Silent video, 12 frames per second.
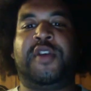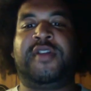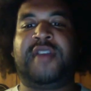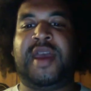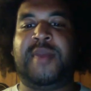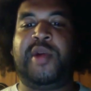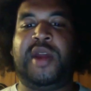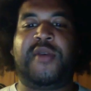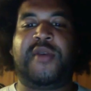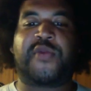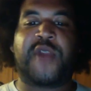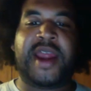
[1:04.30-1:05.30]
say put
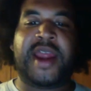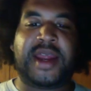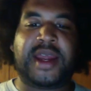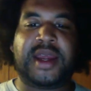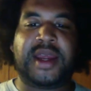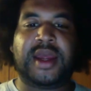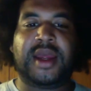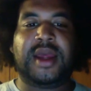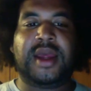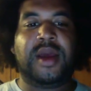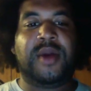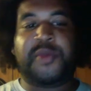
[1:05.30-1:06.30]
up Frank,
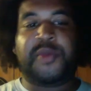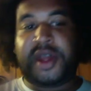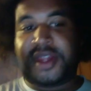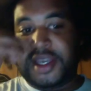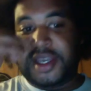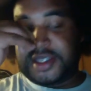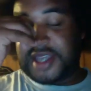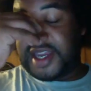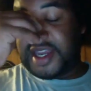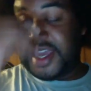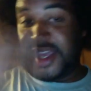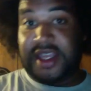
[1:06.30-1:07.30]
but they
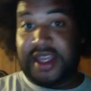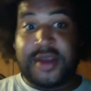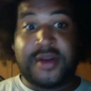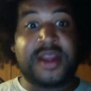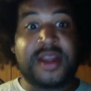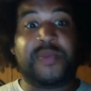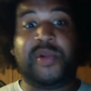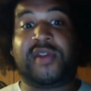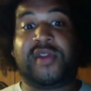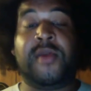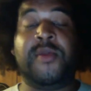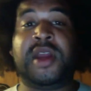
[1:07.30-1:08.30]
said, hey, you need to put
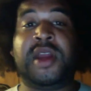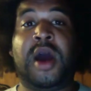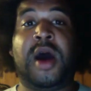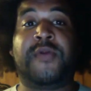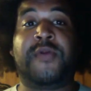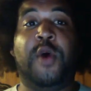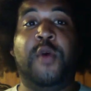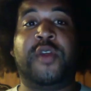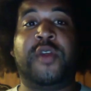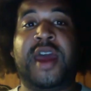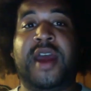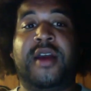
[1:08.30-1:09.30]
somebody off over
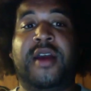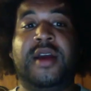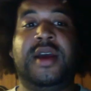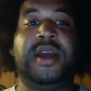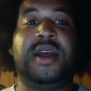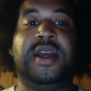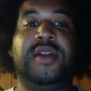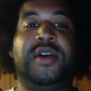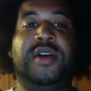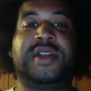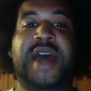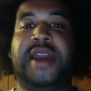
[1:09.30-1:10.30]
there. He
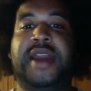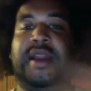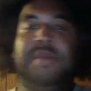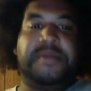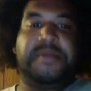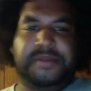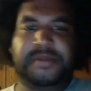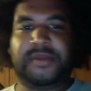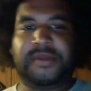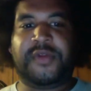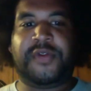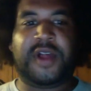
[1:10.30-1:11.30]
looks at it,
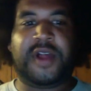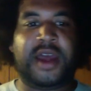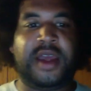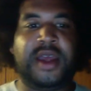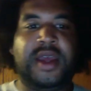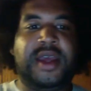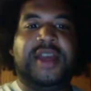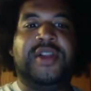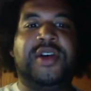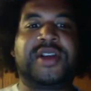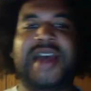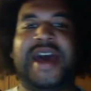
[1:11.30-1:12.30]
He
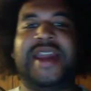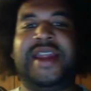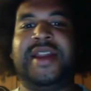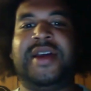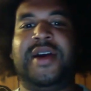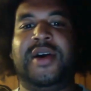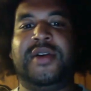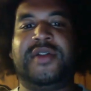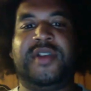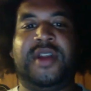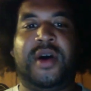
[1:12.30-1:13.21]
looks at it and goes, he